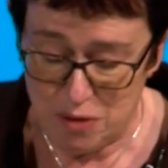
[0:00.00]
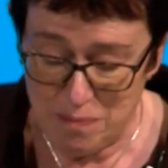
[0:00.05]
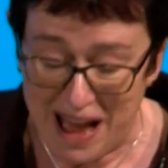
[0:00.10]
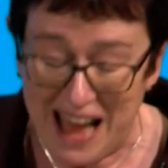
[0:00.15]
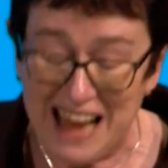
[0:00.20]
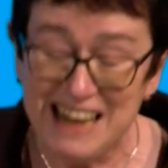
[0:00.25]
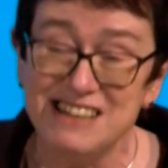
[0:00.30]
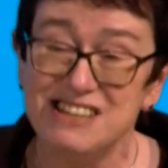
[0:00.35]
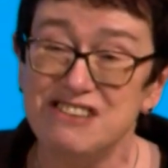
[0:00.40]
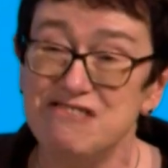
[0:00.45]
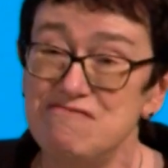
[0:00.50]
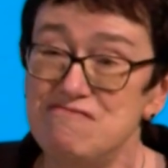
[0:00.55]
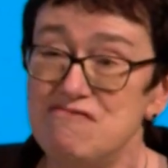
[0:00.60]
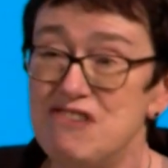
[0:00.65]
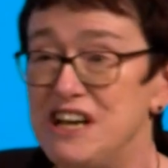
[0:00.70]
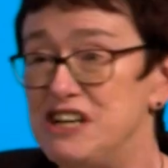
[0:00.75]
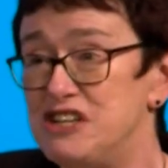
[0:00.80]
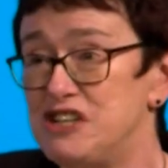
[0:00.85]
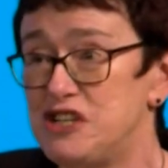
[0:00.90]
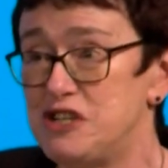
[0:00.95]
and
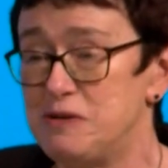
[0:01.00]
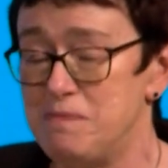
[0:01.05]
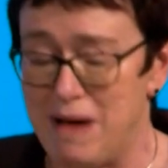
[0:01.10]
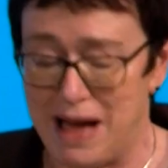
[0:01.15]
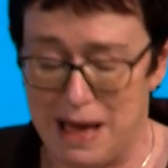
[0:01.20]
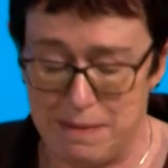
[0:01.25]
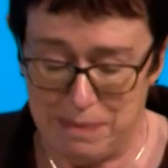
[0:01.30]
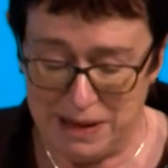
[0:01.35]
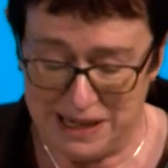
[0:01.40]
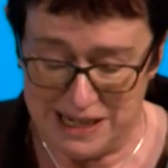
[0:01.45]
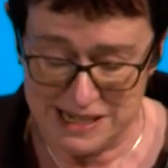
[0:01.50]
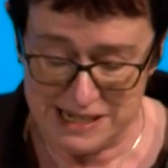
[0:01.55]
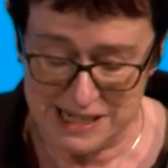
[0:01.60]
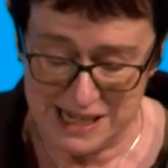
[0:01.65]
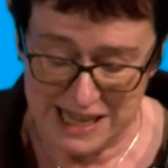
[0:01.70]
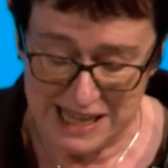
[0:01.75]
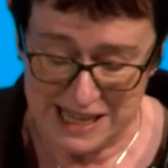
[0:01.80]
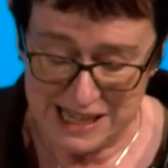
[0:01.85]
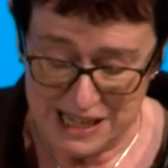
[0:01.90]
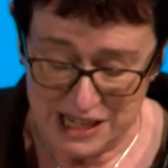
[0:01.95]
enriched my
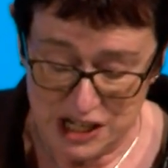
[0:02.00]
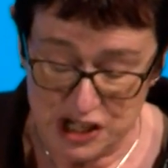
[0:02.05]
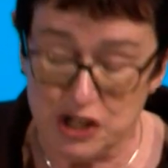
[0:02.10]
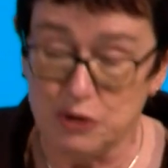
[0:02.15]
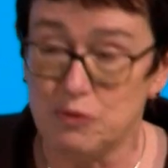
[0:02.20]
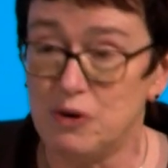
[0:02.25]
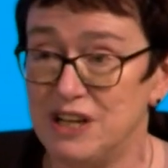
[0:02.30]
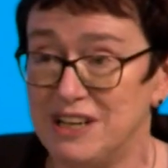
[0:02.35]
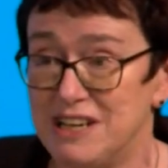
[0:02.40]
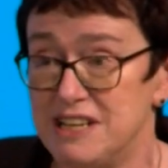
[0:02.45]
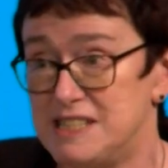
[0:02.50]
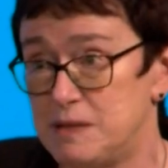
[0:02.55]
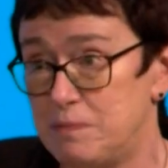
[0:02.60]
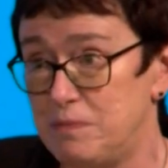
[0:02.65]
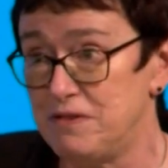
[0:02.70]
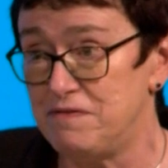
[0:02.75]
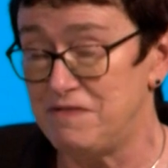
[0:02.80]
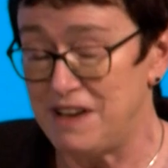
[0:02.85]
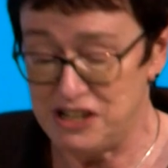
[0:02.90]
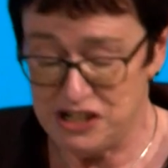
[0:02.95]
ability to work as a
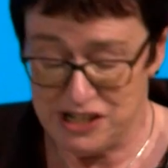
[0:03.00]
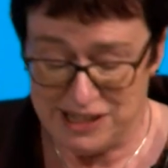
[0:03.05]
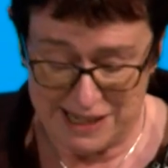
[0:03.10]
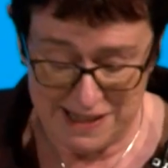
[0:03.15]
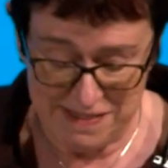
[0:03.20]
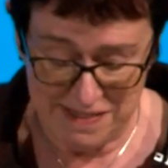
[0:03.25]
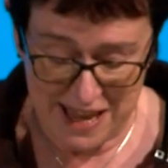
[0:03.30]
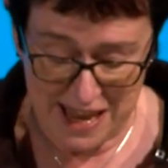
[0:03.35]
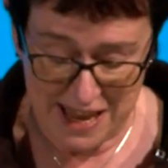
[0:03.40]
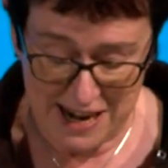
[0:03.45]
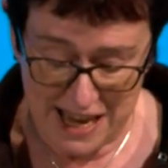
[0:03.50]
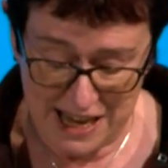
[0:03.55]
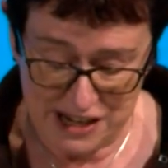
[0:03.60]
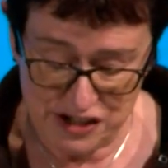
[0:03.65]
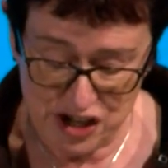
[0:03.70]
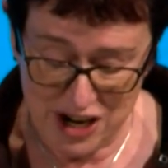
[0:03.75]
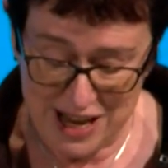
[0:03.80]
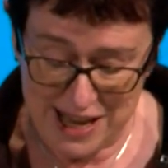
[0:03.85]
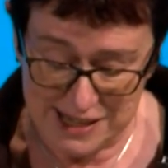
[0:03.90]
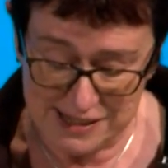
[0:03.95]
professional in the
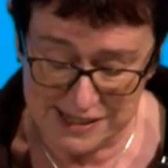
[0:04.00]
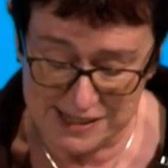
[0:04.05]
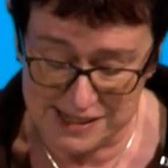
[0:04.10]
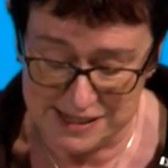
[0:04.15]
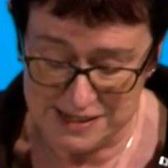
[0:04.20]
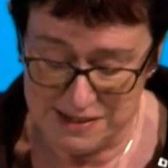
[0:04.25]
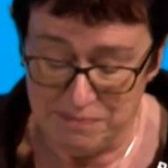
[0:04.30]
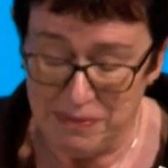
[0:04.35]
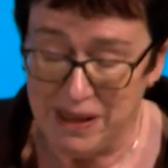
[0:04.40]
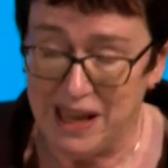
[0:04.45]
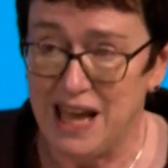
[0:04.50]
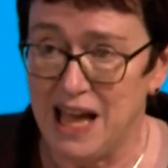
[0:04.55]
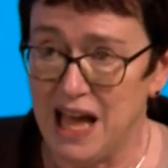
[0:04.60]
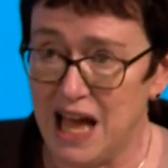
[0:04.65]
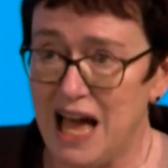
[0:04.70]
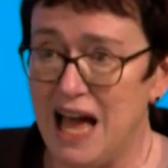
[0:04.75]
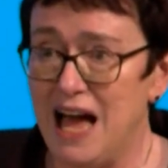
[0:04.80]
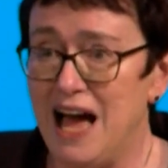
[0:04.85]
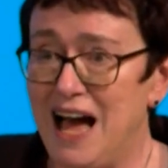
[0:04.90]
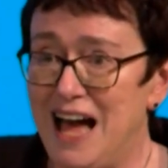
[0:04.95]
NHS.
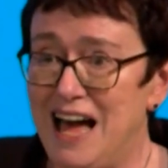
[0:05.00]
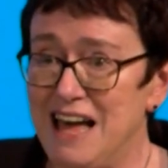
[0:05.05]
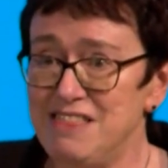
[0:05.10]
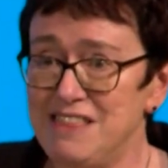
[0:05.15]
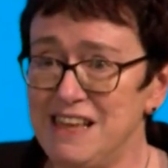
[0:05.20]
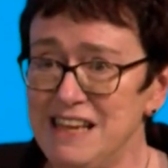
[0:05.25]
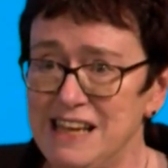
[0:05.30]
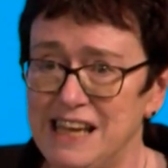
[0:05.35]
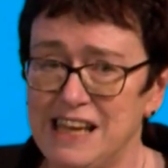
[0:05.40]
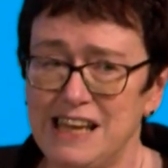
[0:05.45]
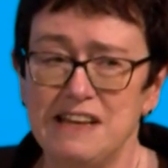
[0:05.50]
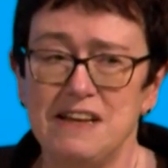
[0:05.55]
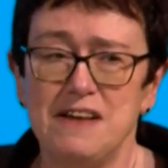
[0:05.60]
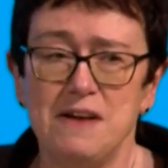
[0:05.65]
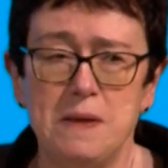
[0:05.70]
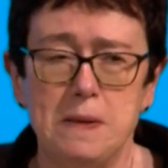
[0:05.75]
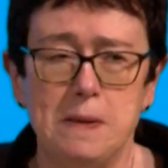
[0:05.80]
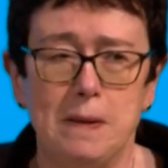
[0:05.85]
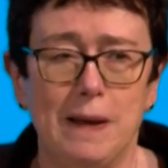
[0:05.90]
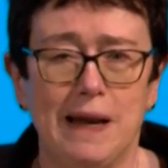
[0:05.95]
I think,
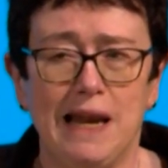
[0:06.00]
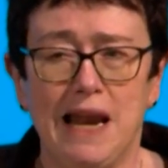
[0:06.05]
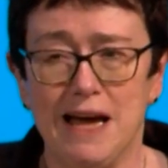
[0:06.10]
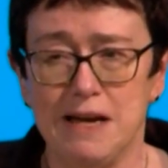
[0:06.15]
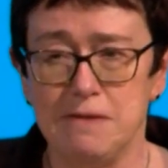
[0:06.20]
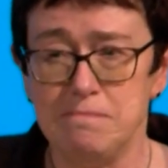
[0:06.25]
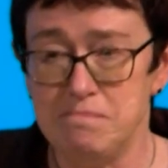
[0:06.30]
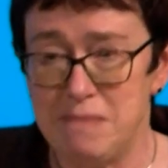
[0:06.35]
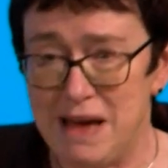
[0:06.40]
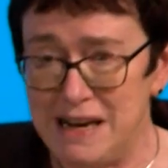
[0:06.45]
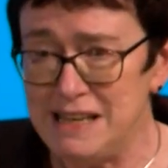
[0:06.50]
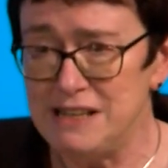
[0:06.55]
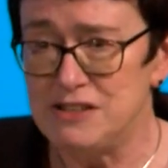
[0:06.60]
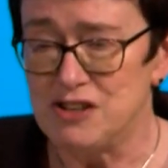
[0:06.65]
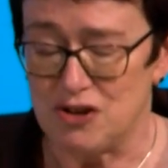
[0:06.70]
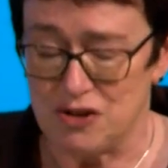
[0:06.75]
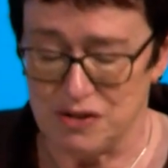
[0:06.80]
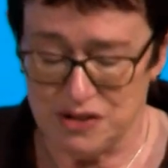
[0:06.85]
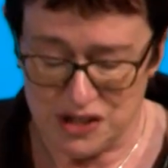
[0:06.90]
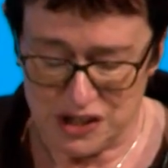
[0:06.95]
like many
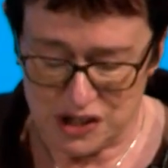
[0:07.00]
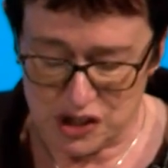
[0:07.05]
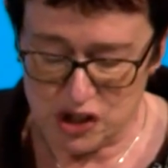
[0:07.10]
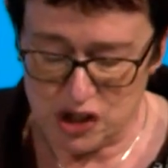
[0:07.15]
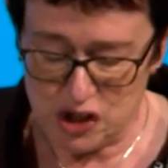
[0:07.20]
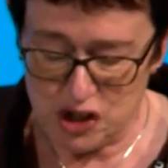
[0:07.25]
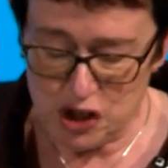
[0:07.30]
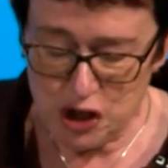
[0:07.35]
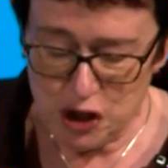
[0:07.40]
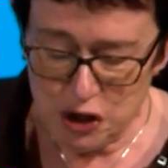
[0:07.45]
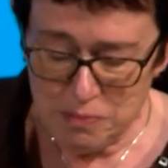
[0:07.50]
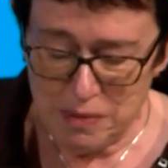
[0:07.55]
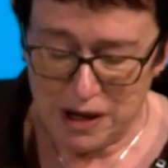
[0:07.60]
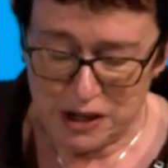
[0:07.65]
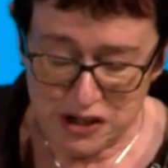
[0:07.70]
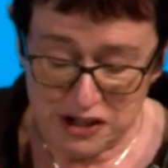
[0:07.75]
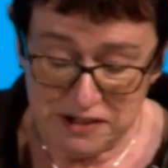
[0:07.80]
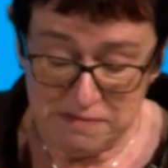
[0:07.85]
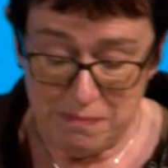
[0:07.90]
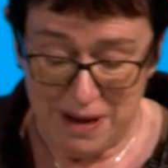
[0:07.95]
doctors, too
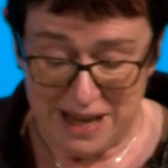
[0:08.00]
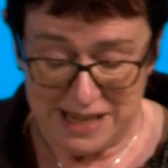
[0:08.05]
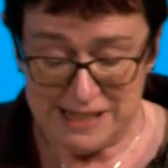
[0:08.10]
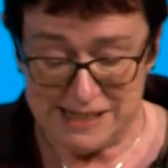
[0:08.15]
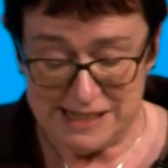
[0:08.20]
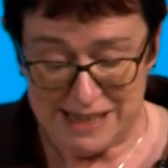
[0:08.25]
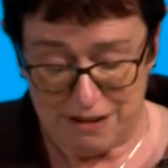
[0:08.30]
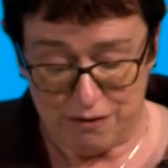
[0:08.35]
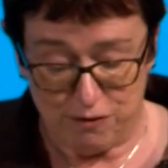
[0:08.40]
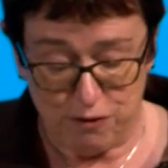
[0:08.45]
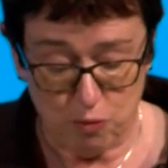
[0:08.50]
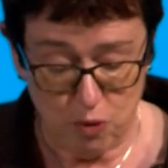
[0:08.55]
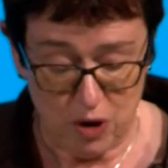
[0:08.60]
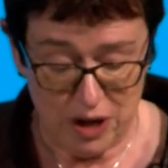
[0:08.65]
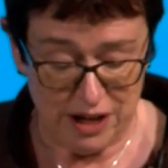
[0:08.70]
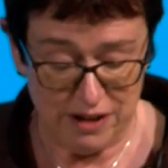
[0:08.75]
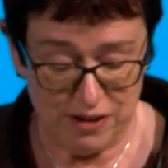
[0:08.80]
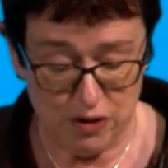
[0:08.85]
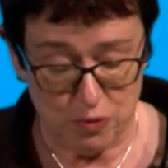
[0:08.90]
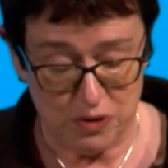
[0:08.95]
much of my
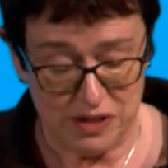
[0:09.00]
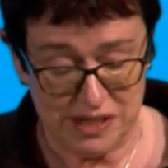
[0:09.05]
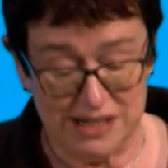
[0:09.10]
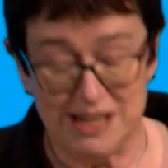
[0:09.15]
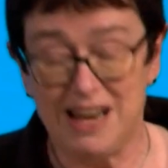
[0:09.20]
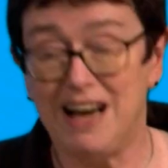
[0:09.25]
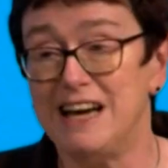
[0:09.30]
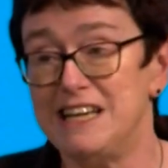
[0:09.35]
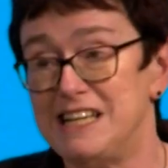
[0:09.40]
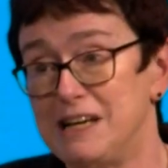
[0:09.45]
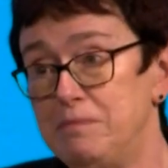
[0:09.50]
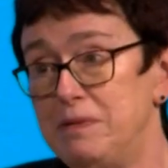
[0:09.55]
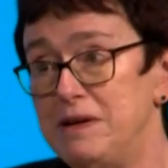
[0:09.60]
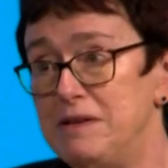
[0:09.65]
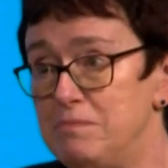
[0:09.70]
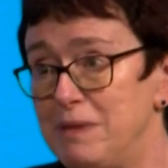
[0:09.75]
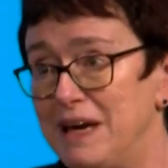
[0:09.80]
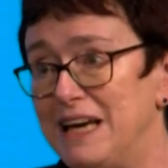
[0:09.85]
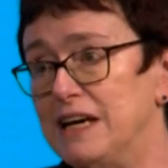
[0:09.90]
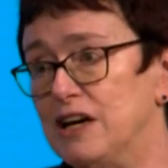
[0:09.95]
self-worth was tied up
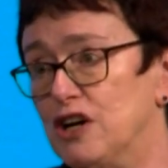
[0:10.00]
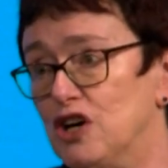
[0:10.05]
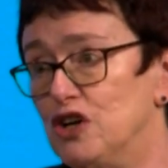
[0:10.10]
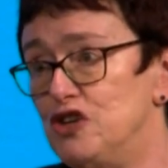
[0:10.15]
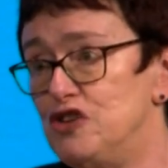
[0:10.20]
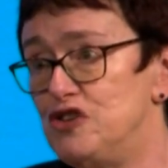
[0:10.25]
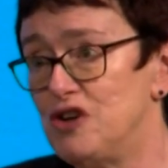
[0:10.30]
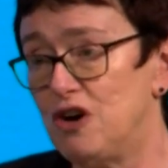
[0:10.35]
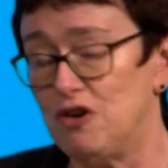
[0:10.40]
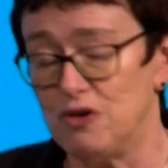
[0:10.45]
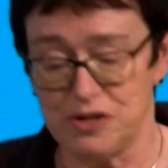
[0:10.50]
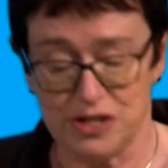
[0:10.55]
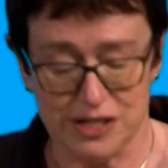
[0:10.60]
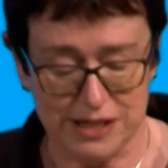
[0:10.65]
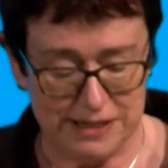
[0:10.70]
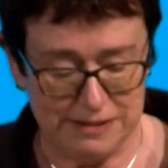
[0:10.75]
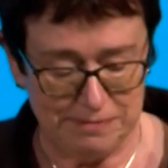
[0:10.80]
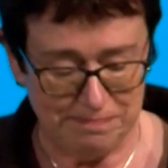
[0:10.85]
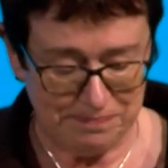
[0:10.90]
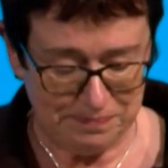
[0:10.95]
in being a good doctor.